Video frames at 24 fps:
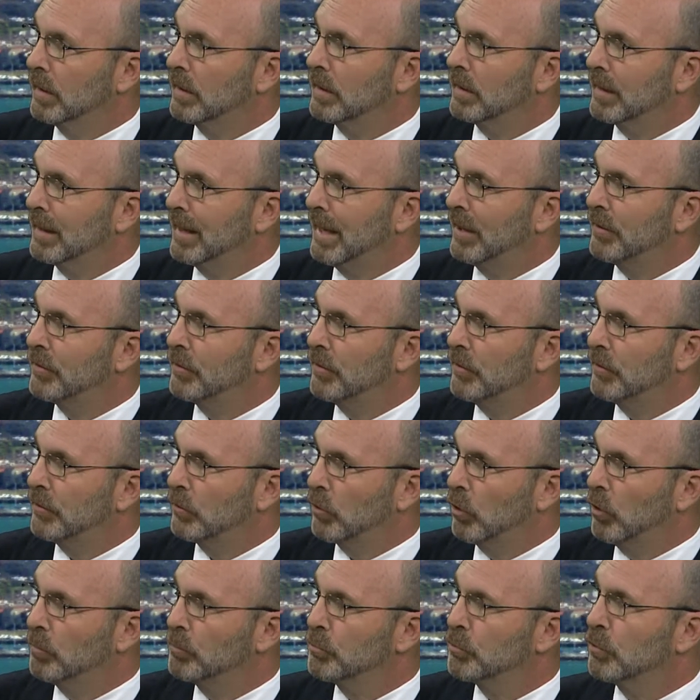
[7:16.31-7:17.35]
class in
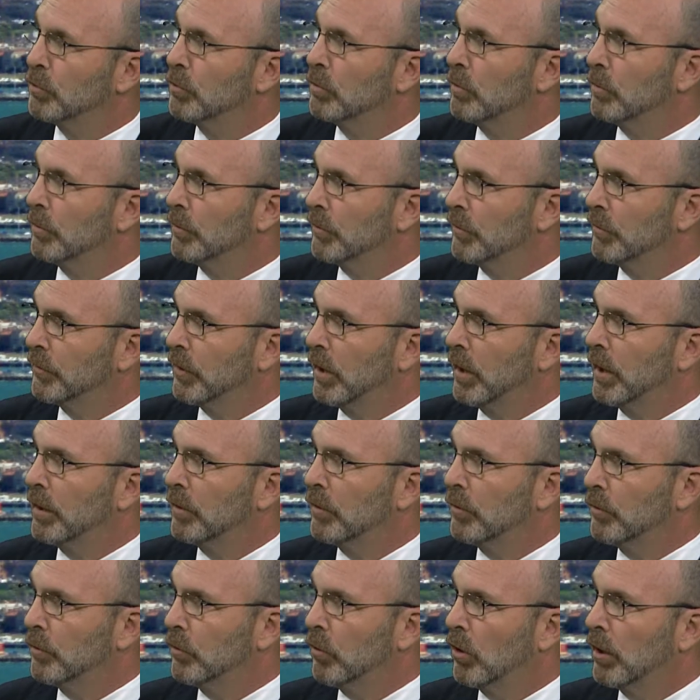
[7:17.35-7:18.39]
sculpture or design
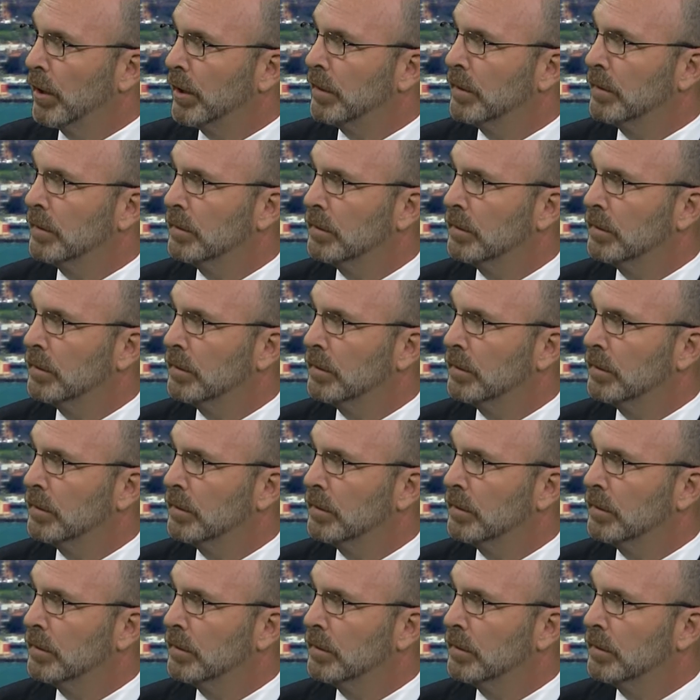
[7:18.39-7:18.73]
or drawing?